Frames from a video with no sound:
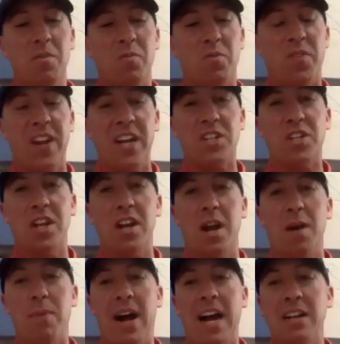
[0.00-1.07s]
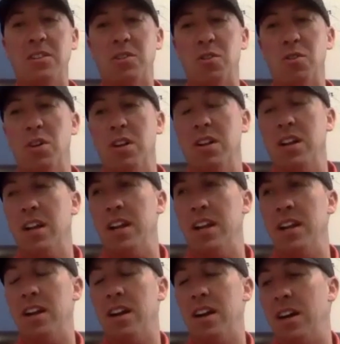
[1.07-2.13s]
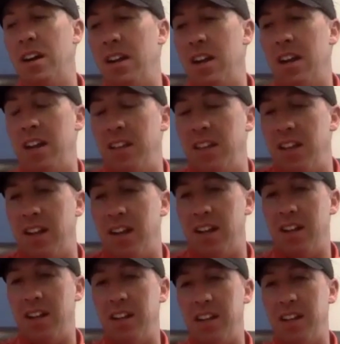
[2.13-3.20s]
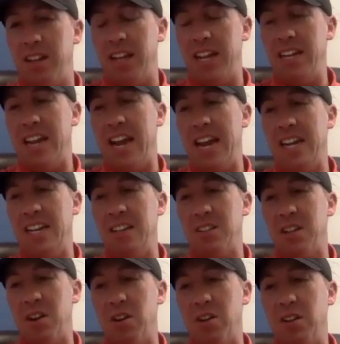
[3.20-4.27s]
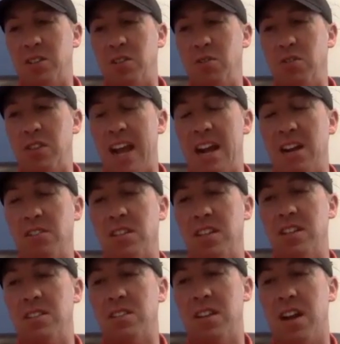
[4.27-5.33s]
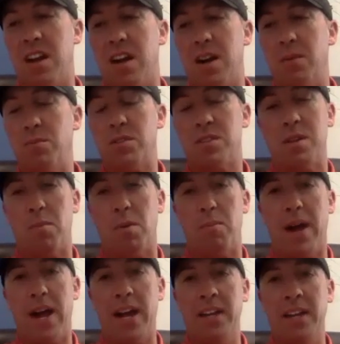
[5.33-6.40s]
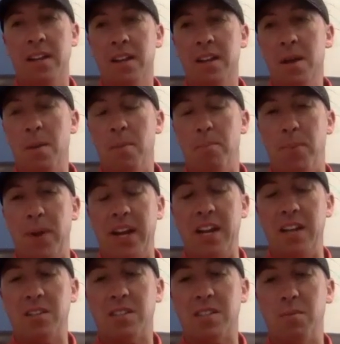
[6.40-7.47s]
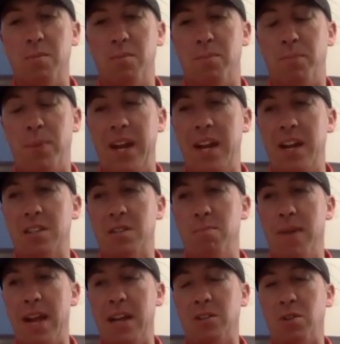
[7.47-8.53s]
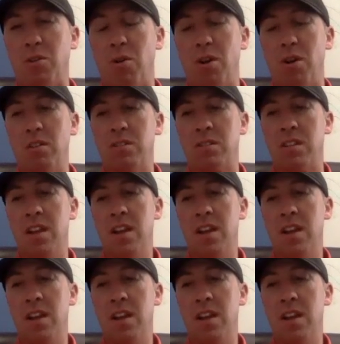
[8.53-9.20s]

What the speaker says: finishing up high school in the late '90s and early 2000s. Some of my biggest mentors